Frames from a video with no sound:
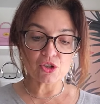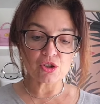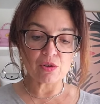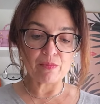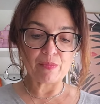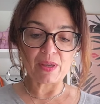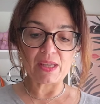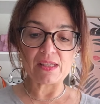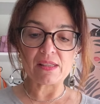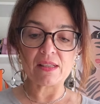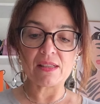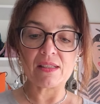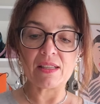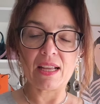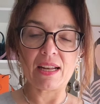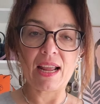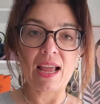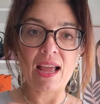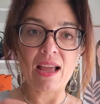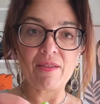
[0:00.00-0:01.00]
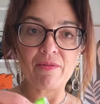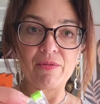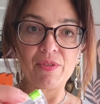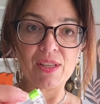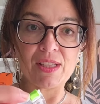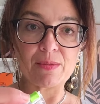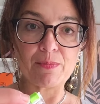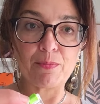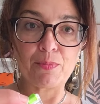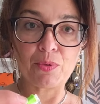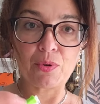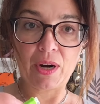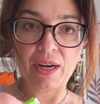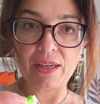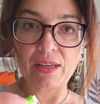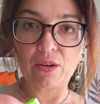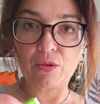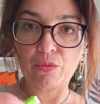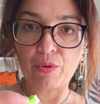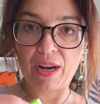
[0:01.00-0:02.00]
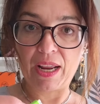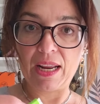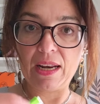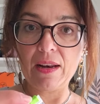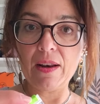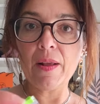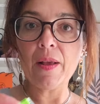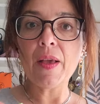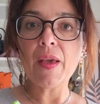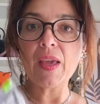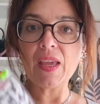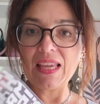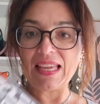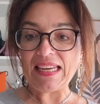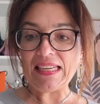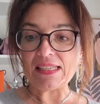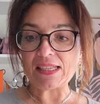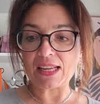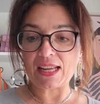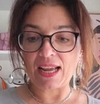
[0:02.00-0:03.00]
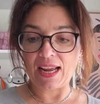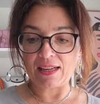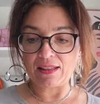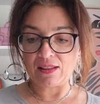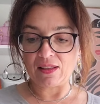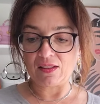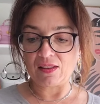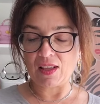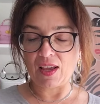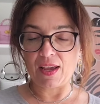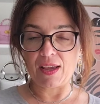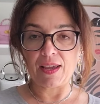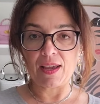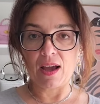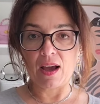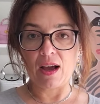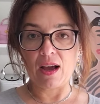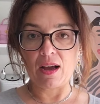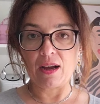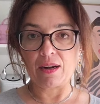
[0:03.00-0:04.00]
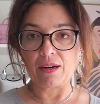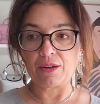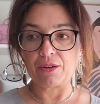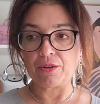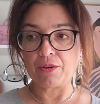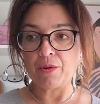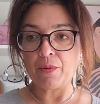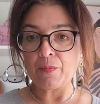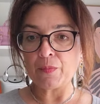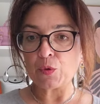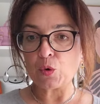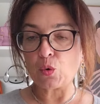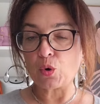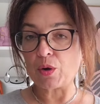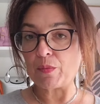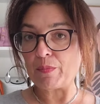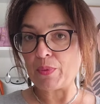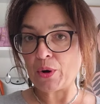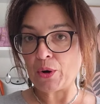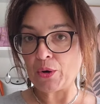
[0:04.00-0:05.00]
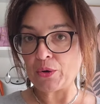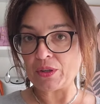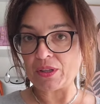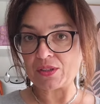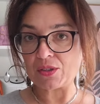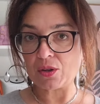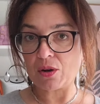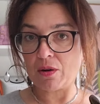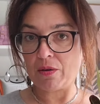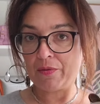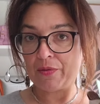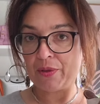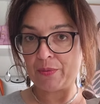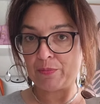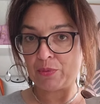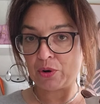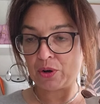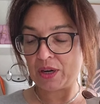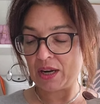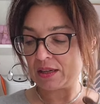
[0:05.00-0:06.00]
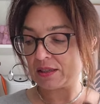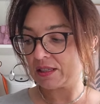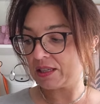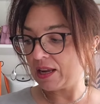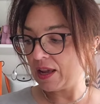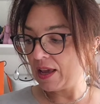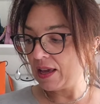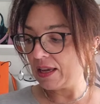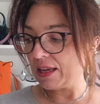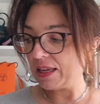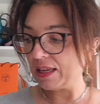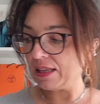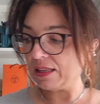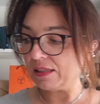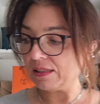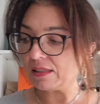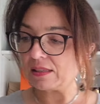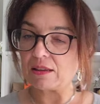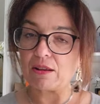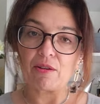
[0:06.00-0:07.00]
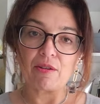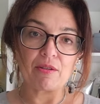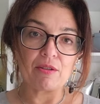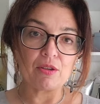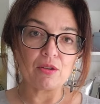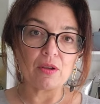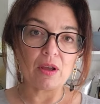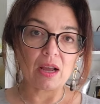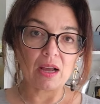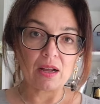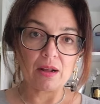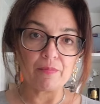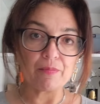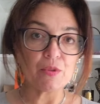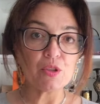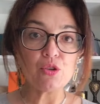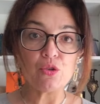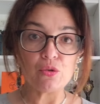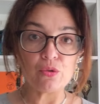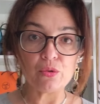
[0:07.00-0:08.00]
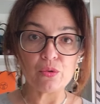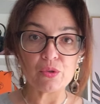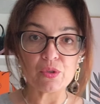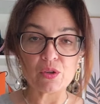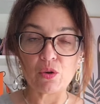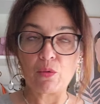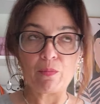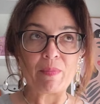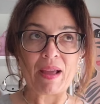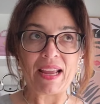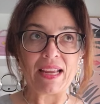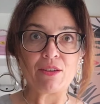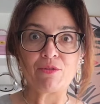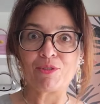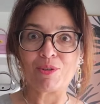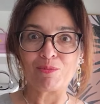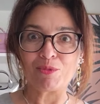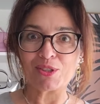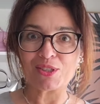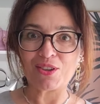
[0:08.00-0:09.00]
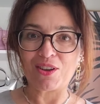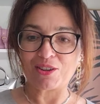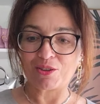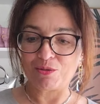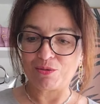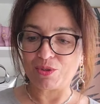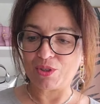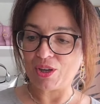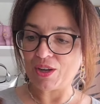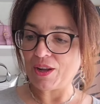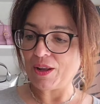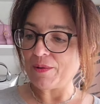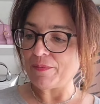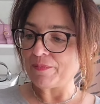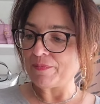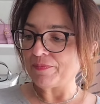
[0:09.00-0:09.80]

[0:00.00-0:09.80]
Longchamp pieces that have this bright green indicate that they are, or components of the product is used or made from recycled